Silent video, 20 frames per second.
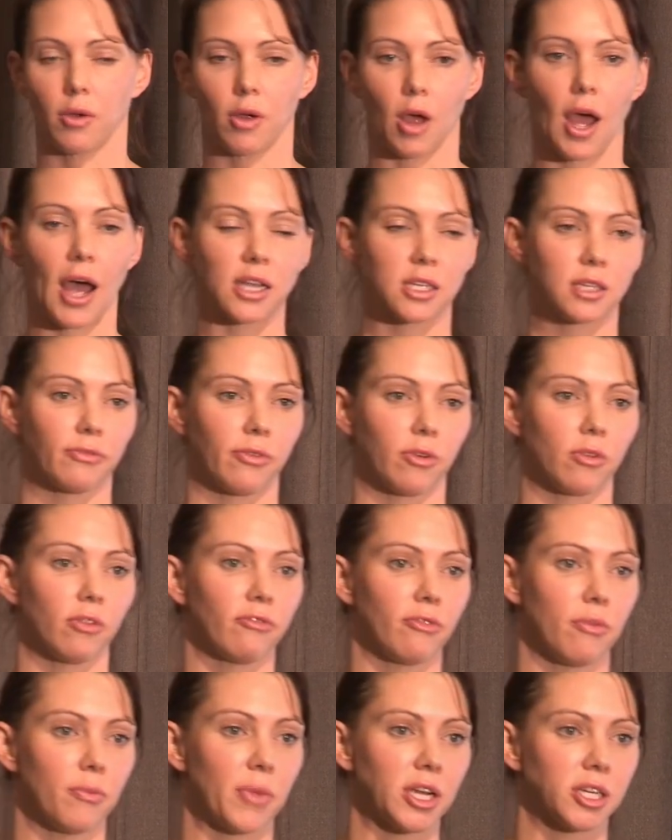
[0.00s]
asks for
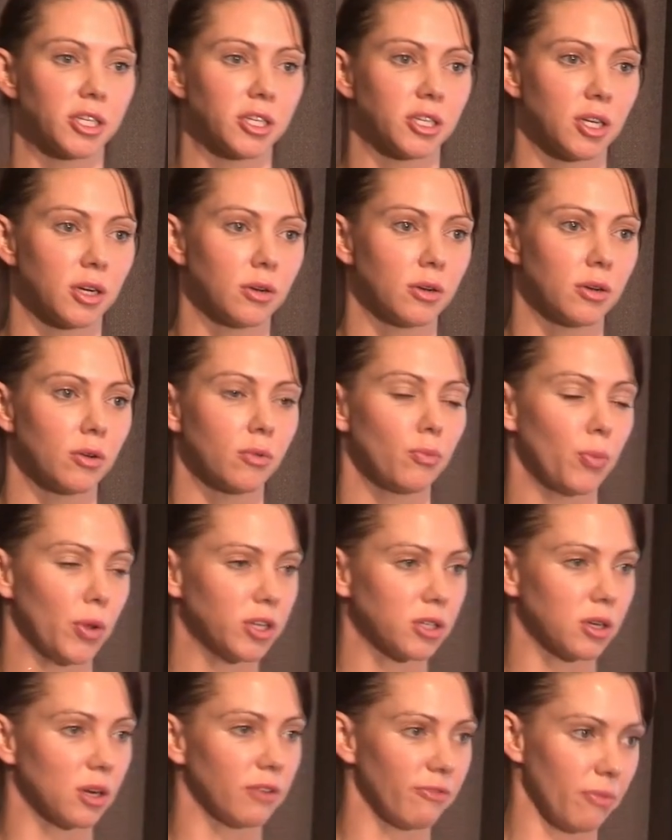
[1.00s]
information,
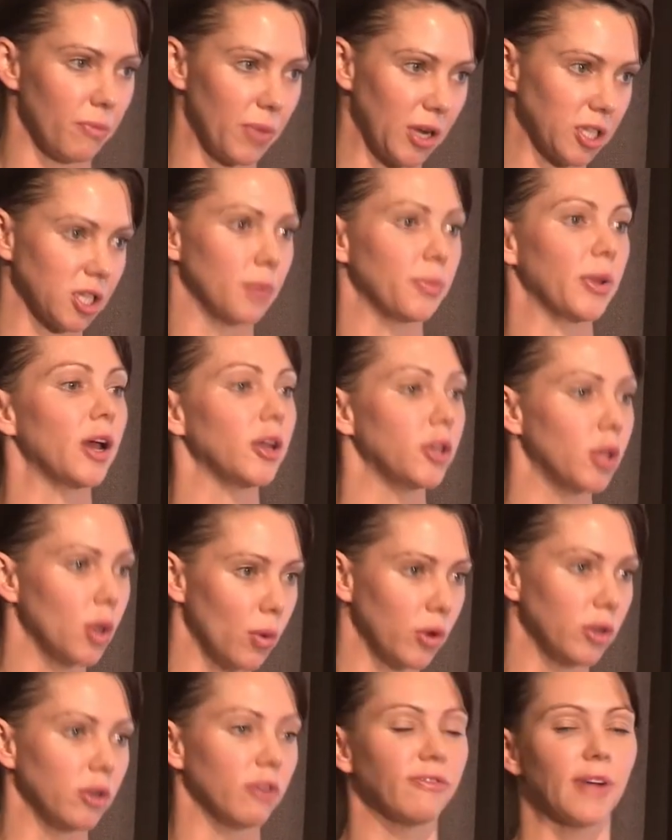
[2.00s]
personal information about
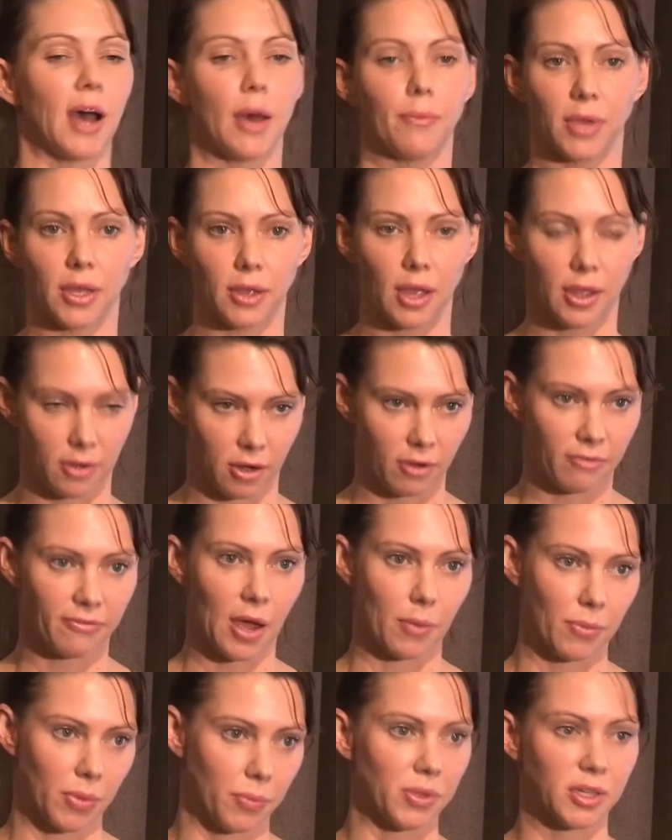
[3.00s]
you and your farming and your
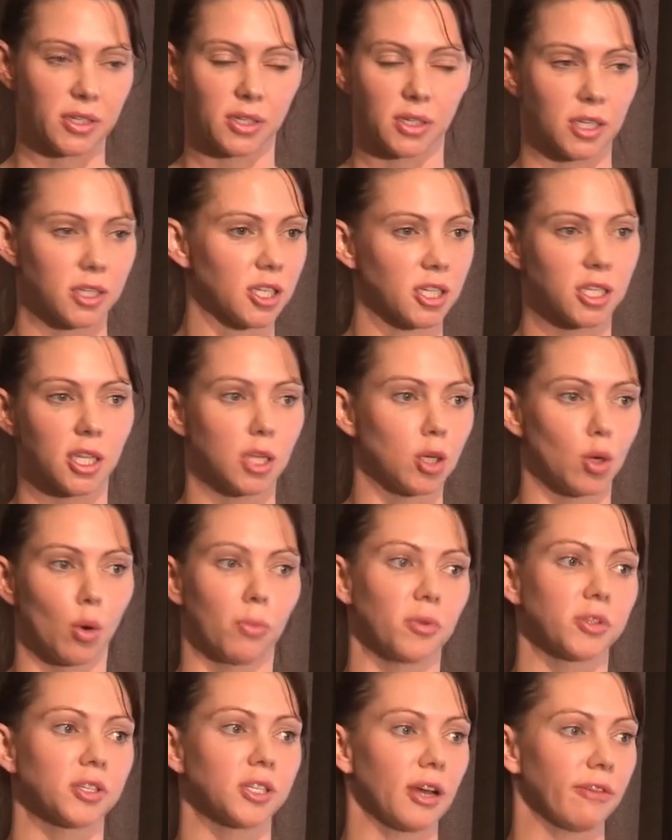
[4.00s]
farming business, just the
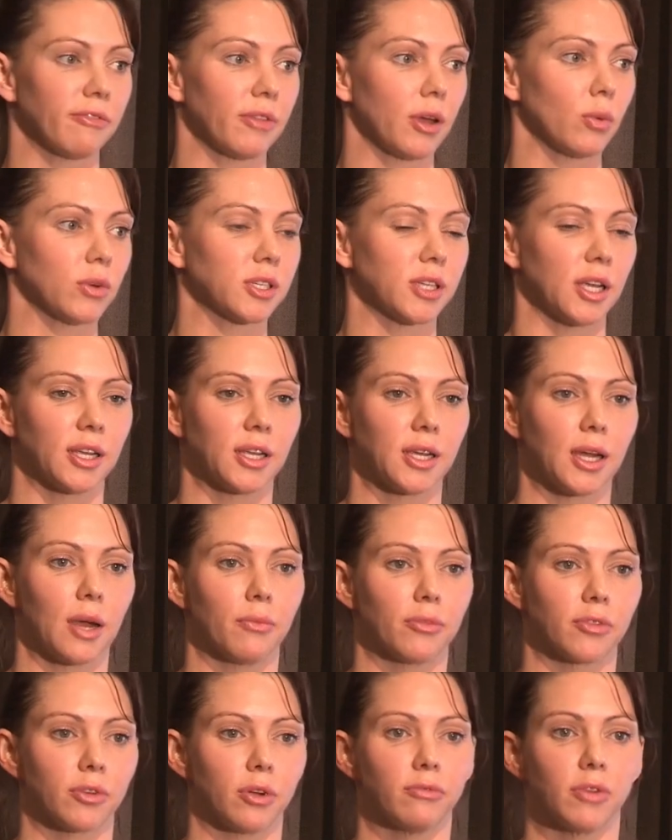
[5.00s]
normal stuff that we're seeing
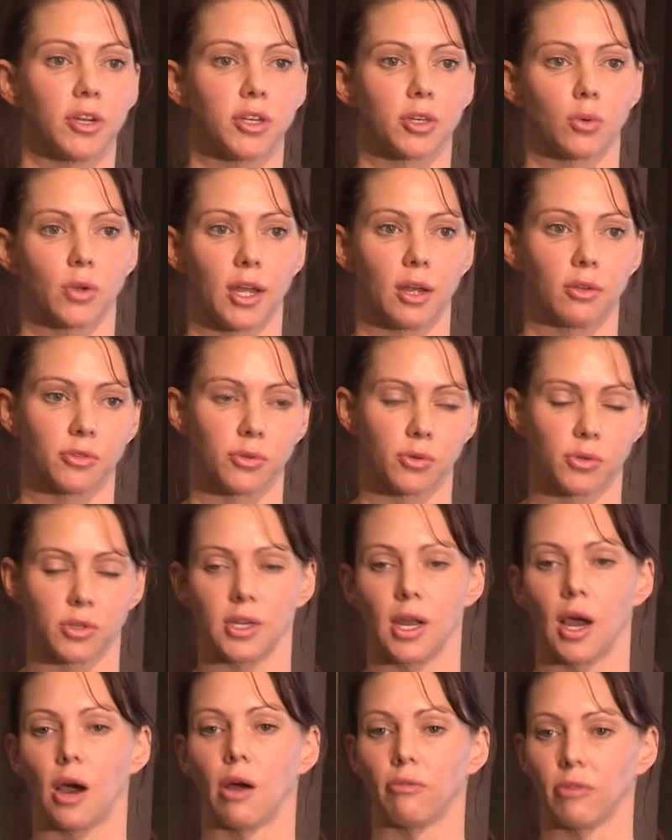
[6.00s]
come through regional councils
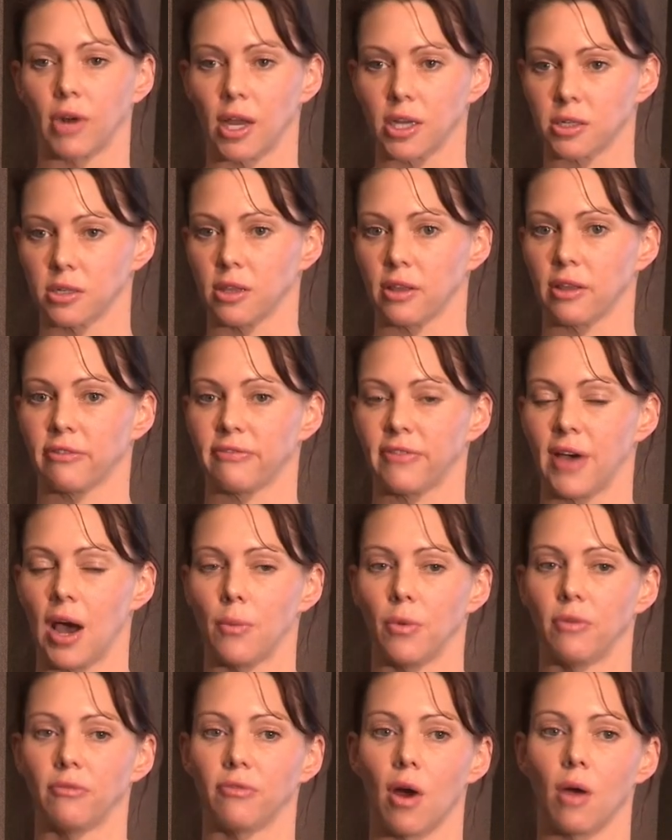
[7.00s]
now in relation to their
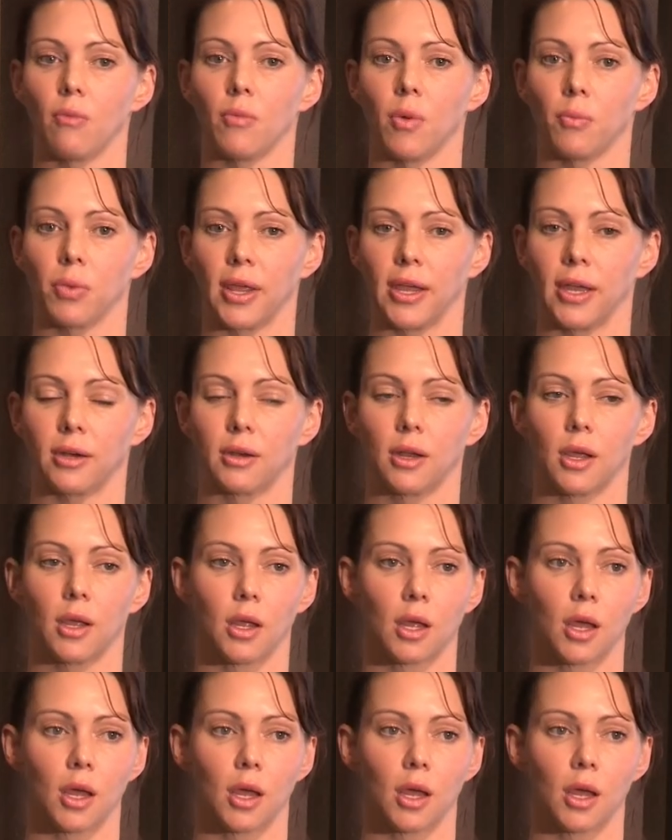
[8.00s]
farm environment plan